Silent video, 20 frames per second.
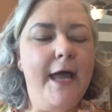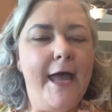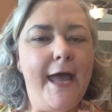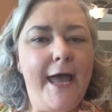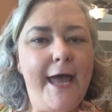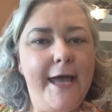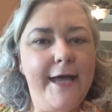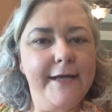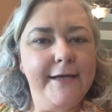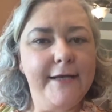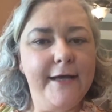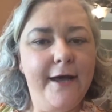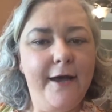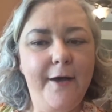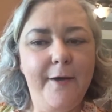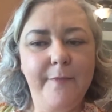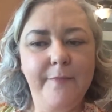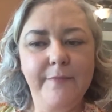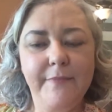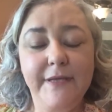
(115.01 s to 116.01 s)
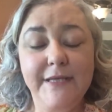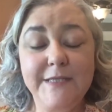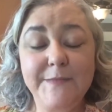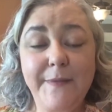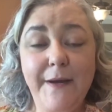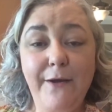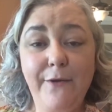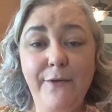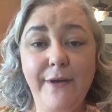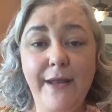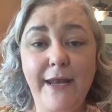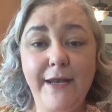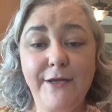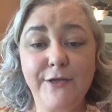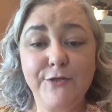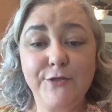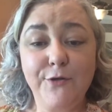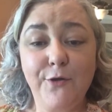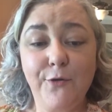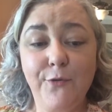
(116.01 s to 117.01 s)
and it spiraled out of
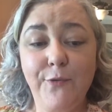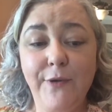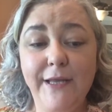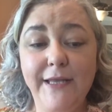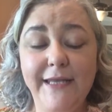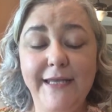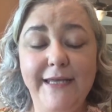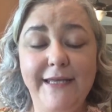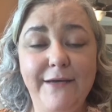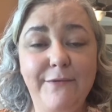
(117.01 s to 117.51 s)
control quickly.